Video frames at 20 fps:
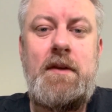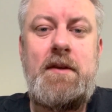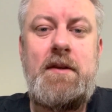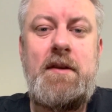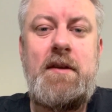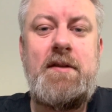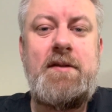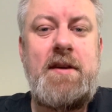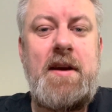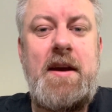
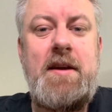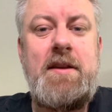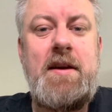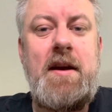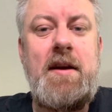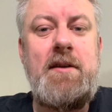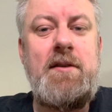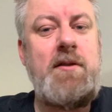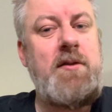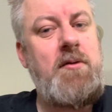to say
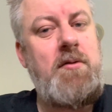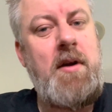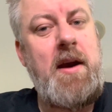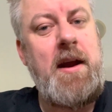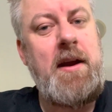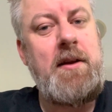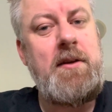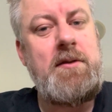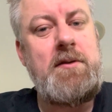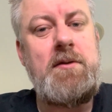that is
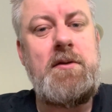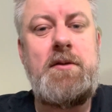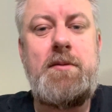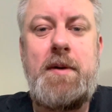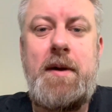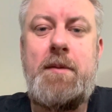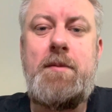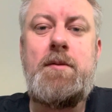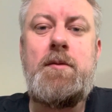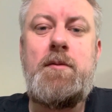great, and all the
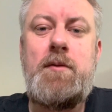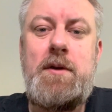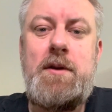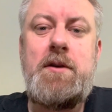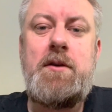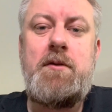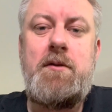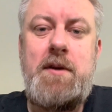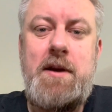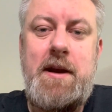people will
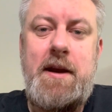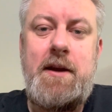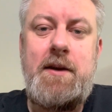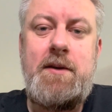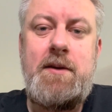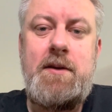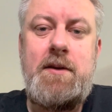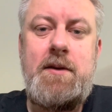agree.